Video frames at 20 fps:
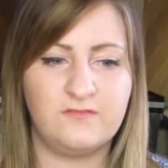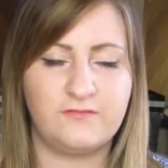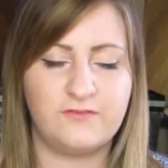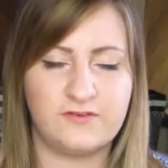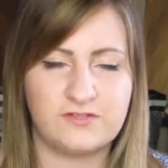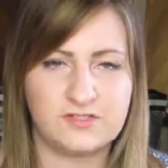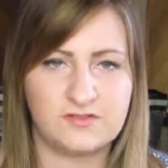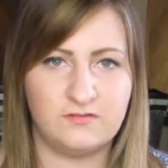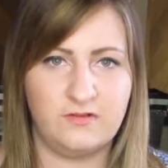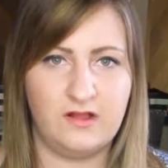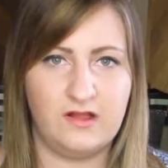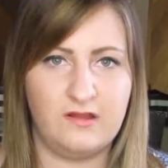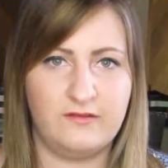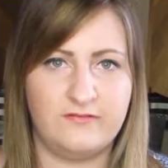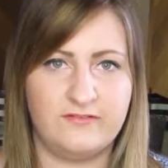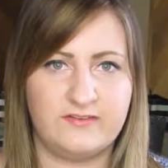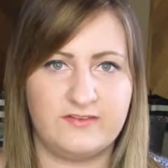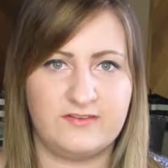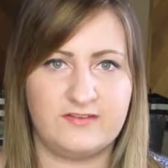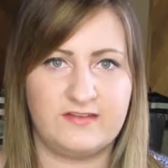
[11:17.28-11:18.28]
first of all,
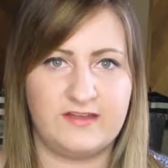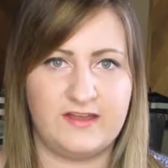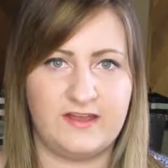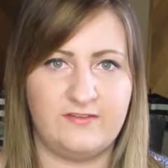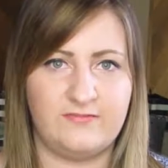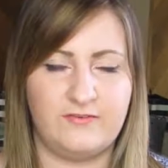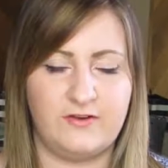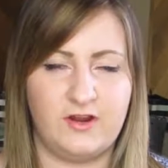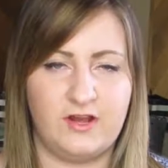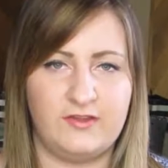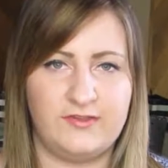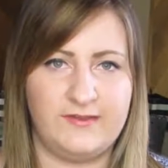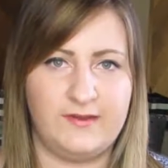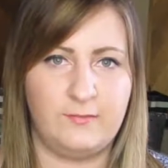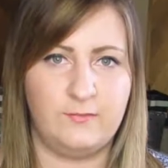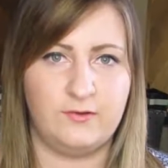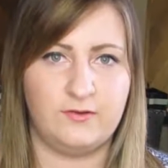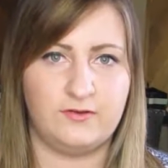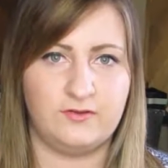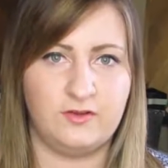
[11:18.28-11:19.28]
obviously, like I forgot
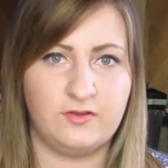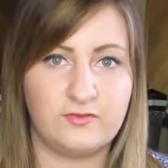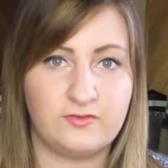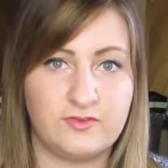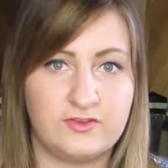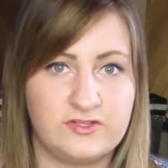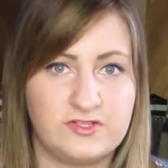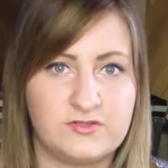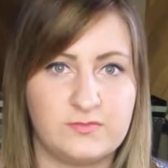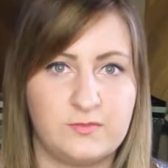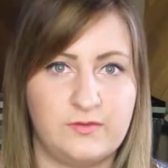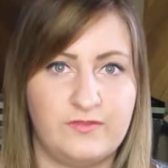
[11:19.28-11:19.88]
that one dosage